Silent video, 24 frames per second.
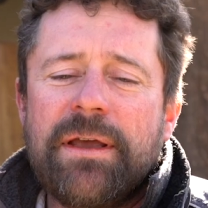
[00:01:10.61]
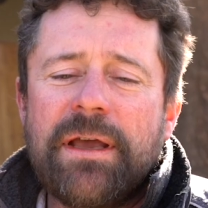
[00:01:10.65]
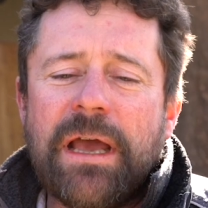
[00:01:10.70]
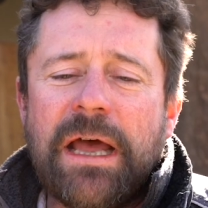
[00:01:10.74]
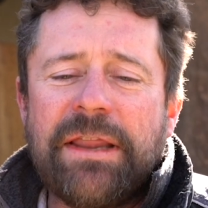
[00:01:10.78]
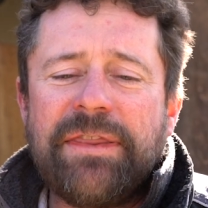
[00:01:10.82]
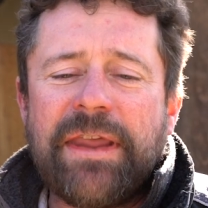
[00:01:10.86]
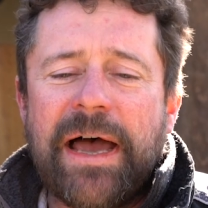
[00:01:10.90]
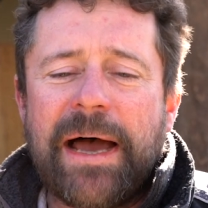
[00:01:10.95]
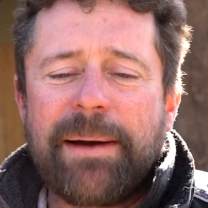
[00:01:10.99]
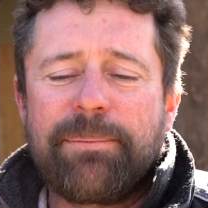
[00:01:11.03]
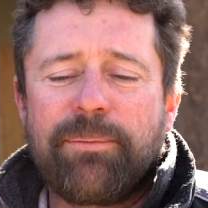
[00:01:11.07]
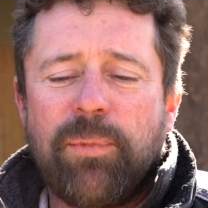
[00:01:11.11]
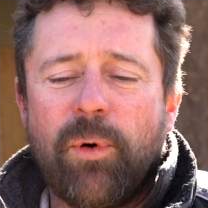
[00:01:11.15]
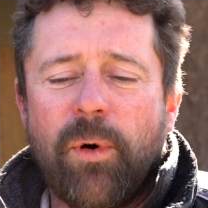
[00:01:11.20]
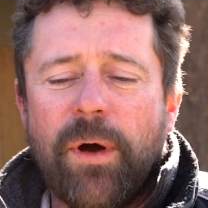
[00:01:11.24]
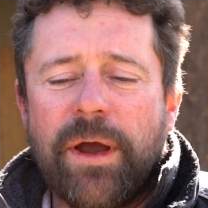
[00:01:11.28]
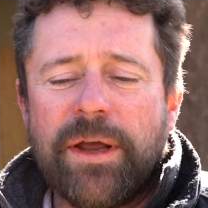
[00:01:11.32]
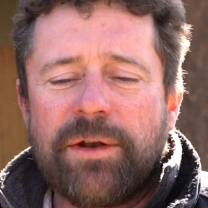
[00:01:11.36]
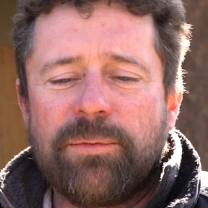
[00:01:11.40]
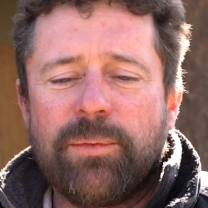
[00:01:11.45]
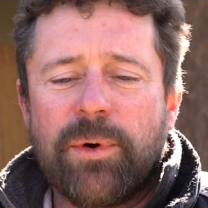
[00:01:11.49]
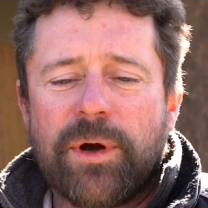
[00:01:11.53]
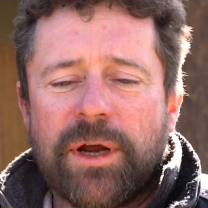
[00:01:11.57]
At that
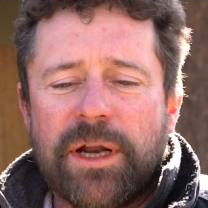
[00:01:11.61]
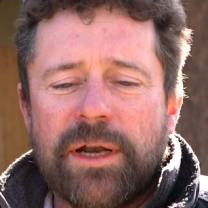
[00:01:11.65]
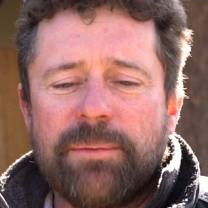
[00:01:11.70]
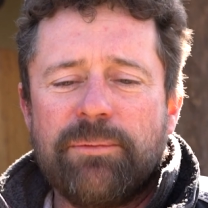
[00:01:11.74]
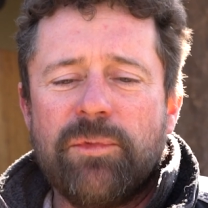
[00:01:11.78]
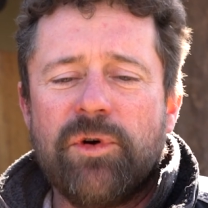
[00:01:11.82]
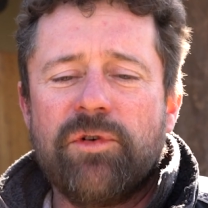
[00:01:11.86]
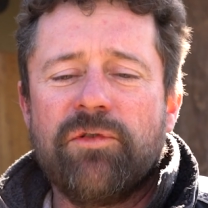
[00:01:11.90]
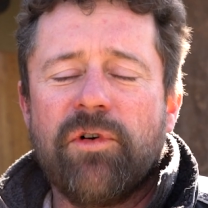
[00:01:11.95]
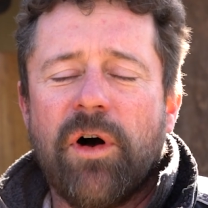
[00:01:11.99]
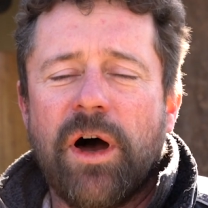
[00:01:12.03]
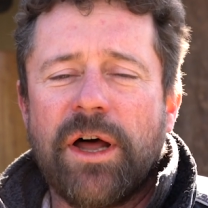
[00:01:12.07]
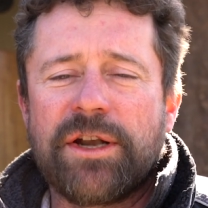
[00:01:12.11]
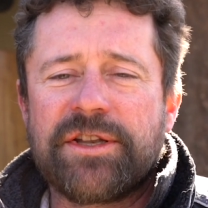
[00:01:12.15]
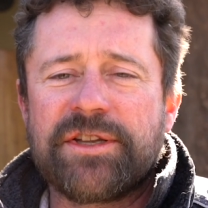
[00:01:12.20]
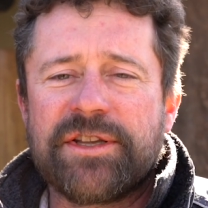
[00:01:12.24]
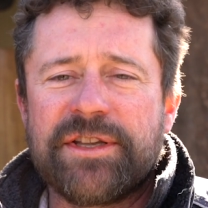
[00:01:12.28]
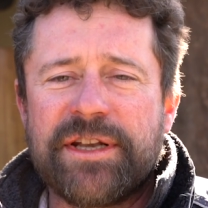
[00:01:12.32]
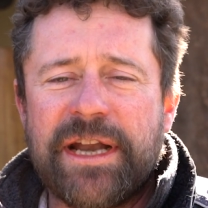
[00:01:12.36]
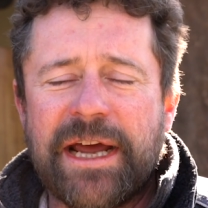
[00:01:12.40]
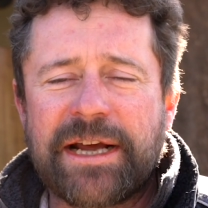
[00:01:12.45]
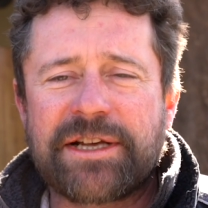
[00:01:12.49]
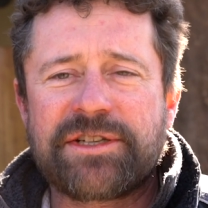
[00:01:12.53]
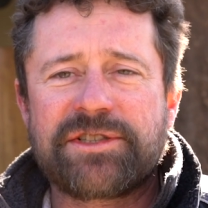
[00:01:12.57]
point, we're going to move on to
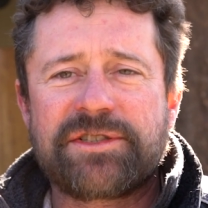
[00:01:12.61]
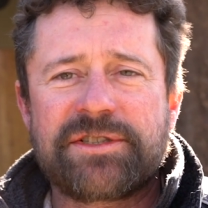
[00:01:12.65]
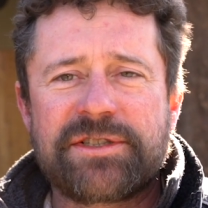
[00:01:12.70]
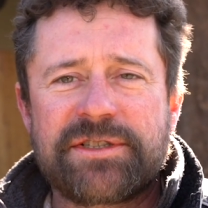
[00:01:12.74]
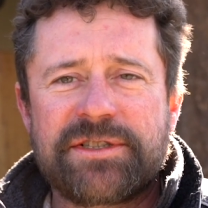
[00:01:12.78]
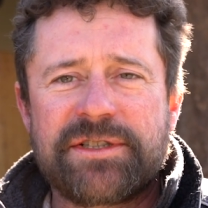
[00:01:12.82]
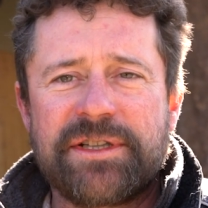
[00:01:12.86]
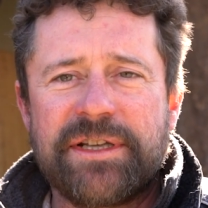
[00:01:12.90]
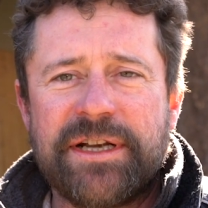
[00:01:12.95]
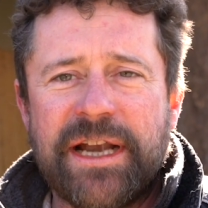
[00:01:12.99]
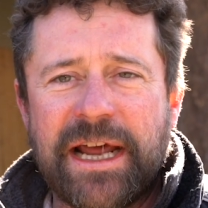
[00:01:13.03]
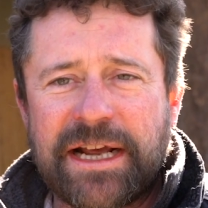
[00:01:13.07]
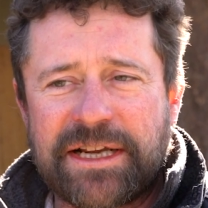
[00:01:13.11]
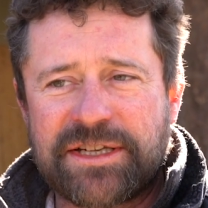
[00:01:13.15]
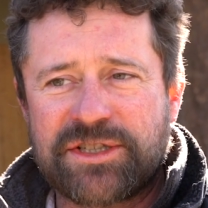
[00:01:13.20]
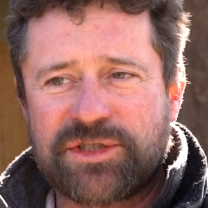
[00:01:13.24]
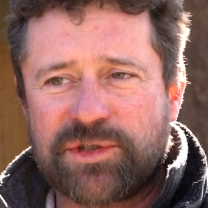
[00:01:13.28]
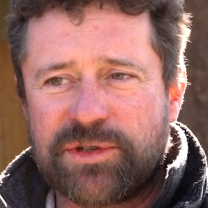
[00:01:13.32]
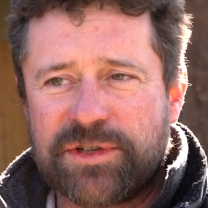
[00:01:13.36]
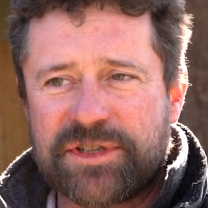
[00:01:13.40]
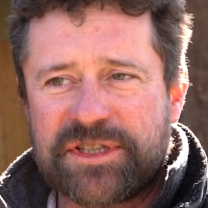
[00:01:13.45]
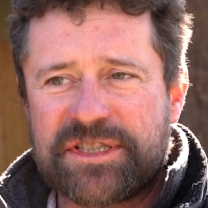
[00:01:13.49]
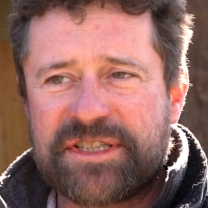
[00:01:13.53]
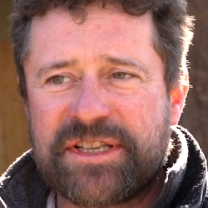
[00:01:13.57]
the next
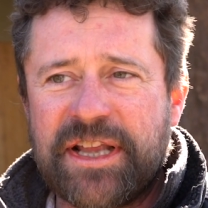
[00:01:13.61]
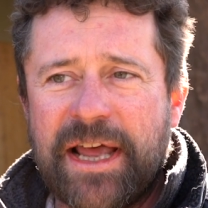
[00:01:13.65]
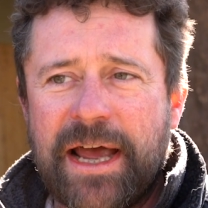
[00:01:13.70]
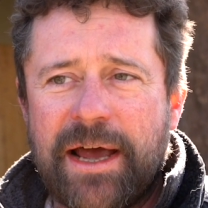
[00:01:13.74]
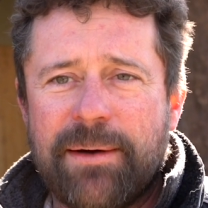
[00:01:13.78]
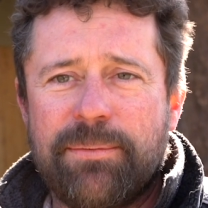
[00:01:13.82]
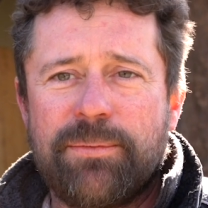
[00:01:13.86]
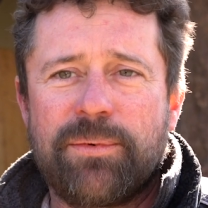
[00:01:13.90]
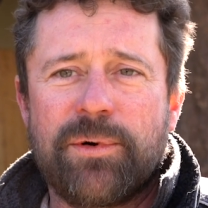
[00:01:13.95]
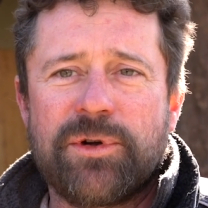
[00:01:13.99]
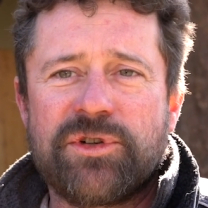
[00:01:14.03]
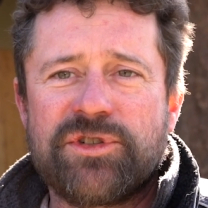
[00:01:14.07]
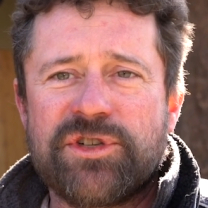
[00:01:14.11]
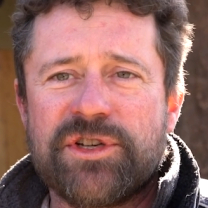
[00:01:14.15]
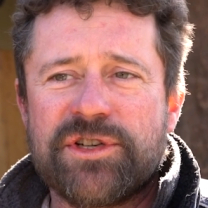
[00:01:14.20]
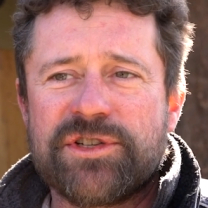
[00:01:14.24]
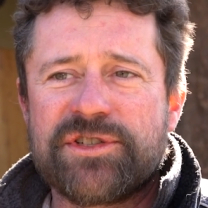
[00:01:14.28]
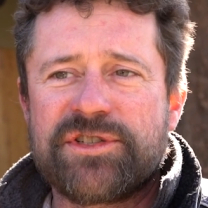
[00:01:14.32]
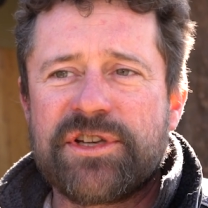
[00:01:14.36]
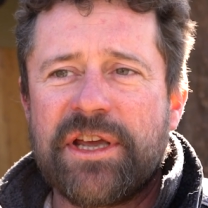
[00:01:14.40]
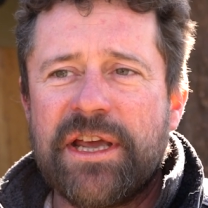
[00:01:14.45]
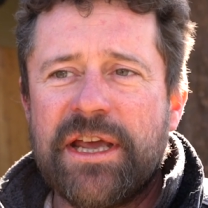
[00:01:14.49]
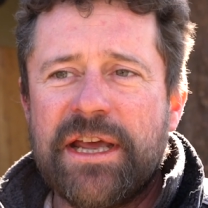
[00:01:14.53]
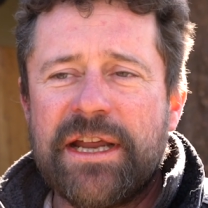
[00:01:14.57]
sort of step, which
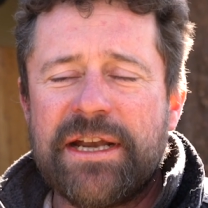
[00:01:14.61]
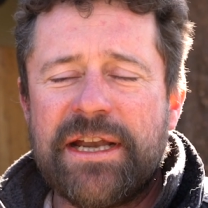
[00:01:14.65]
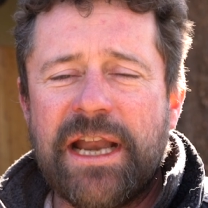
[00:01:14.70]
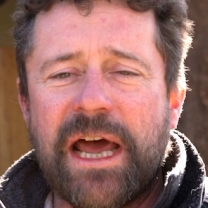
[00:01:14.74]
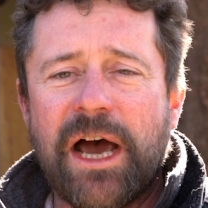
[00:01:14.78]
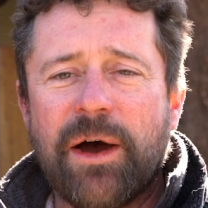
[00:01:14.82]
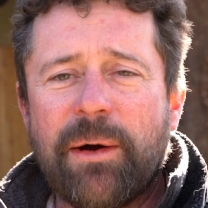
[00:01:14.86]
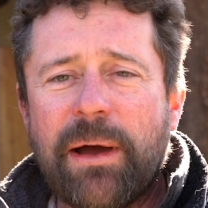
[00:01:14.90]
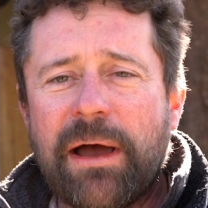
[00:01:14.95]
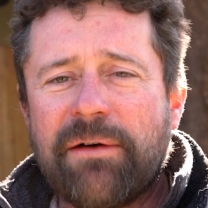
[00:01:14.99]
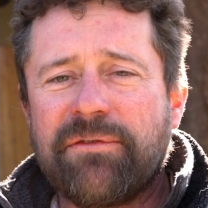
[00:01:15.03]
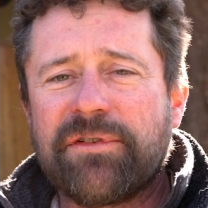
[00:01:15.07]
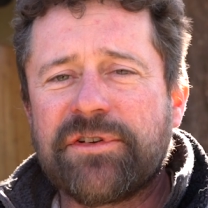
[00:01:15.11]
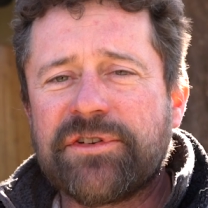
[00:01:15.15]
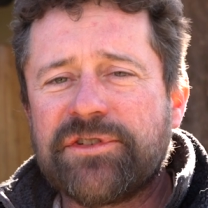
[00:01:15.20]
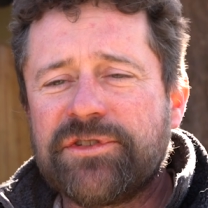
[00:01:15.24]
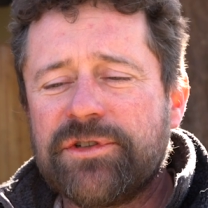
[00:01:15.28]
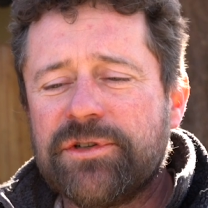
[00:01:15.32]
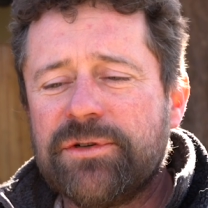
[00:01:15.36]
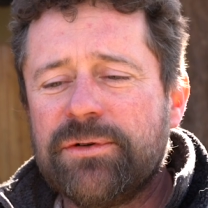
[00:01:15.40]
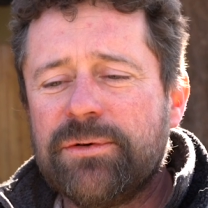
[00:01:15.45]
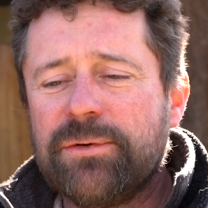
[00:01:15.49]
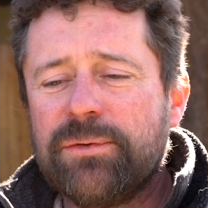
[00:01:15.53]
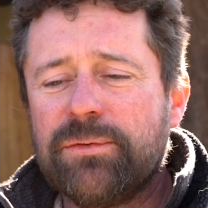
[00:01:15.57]
is now having
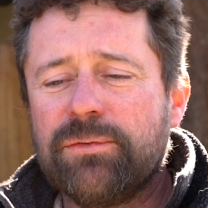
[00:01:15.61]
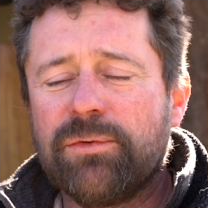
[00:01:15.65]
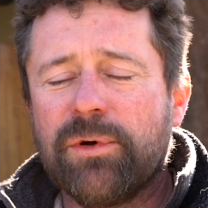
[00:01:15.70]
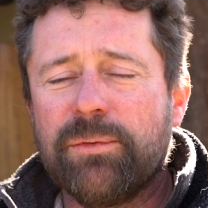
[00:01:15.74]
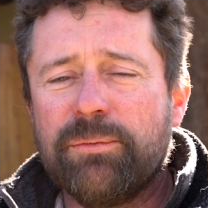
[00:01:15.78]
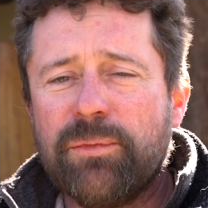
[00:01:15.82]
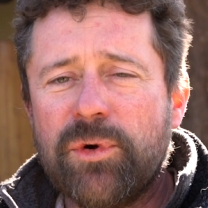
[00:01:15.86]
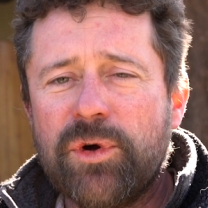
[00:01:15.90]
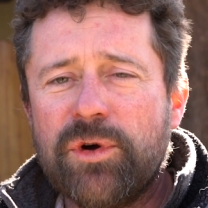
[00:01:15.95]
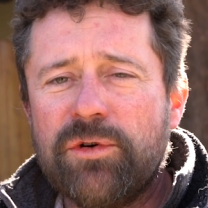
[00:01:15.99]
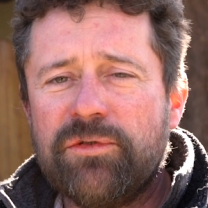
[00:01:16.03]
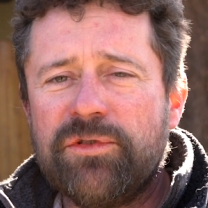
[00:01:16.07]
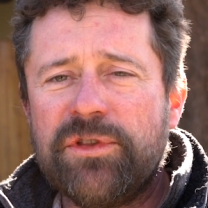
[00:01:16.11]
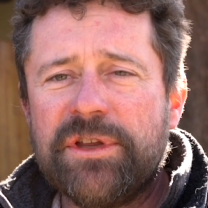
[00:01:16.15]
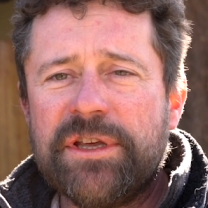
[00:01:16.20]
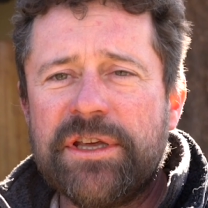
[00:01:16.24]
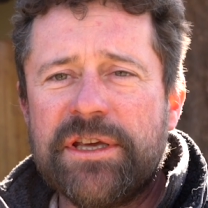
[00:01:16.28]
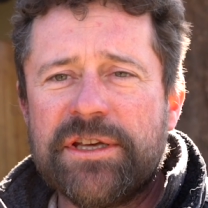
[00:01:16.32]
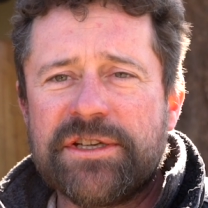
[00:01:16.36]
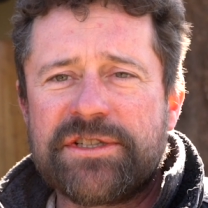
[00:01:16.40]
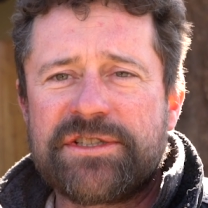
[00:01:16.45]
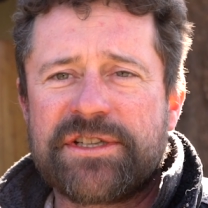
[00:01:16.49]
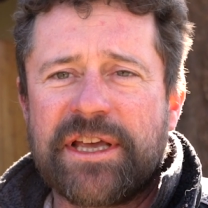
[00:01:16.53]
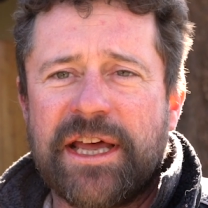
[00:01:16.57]
to remove
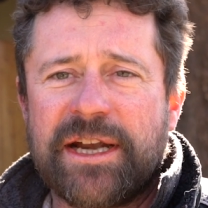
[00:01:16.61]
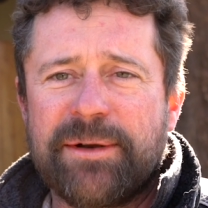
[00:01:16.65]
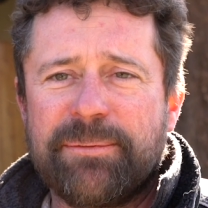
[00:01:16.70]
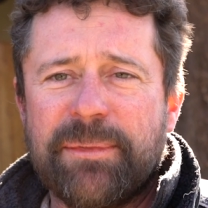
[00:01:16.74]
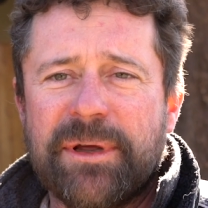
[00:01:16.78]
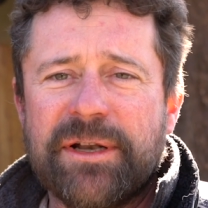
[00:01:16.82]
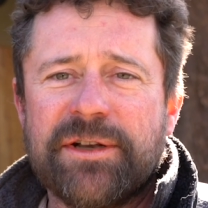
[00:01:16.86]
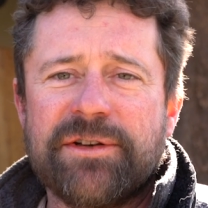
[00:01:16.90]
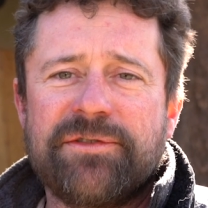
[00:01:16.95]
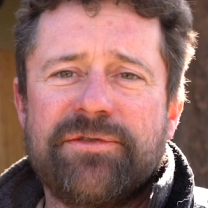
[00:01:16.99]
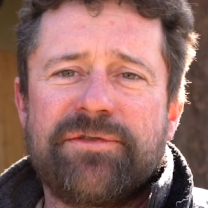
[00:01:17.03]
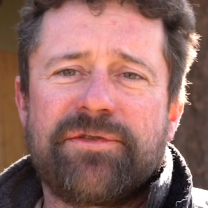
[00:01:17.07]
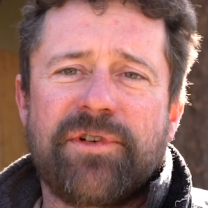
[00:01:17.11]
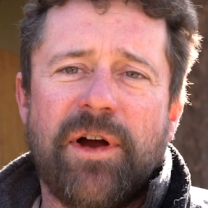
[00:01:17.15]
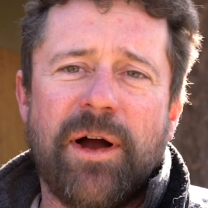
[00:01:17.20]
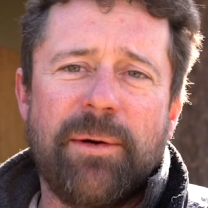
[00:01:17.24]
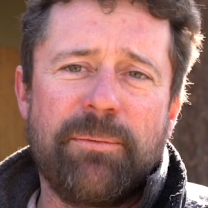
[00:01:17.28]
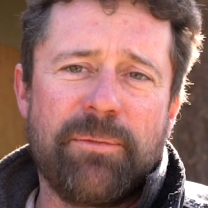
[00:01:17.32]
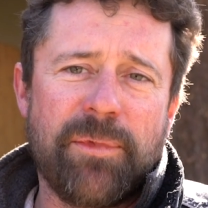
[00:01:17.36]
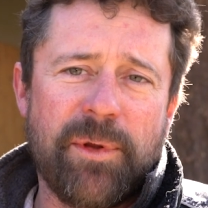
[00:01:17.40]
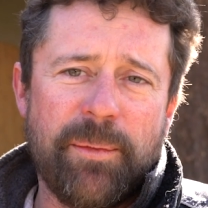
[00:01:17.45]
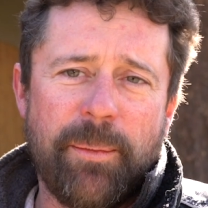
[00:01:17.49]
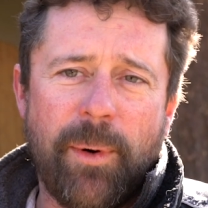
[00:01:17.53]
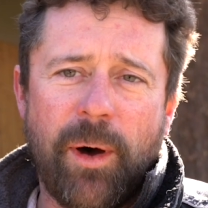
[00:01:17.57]
the yeast sediment
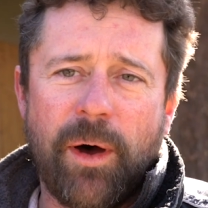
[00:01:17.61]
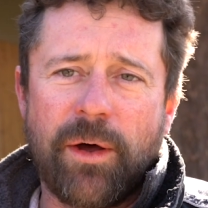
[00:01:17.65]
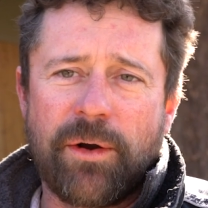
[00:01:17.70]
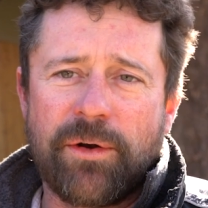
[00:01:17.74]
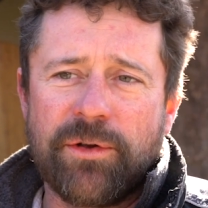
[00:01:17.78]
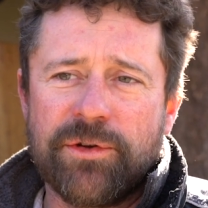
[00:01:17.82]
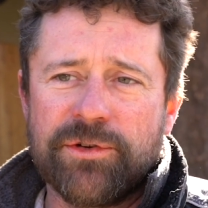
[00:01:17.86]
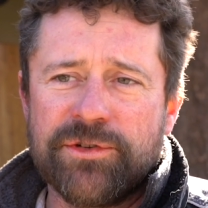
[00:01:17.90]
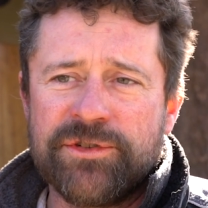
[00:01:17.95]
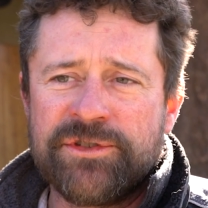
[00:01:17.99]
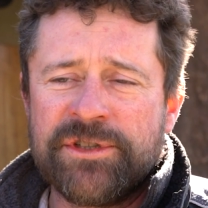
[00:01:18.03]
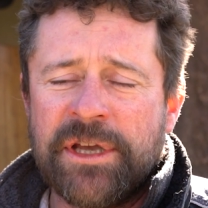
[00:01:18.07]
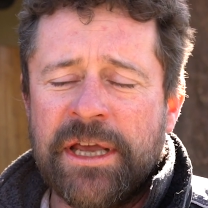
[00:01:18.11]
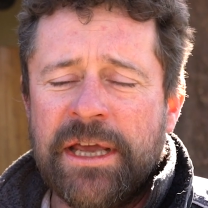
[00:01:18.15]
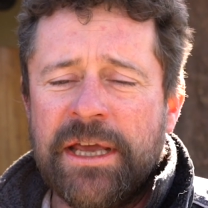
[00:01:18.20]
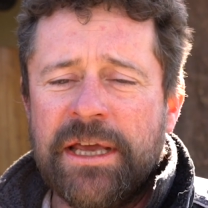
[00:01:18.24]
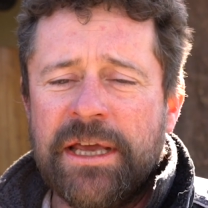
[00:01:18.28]
from the bottles.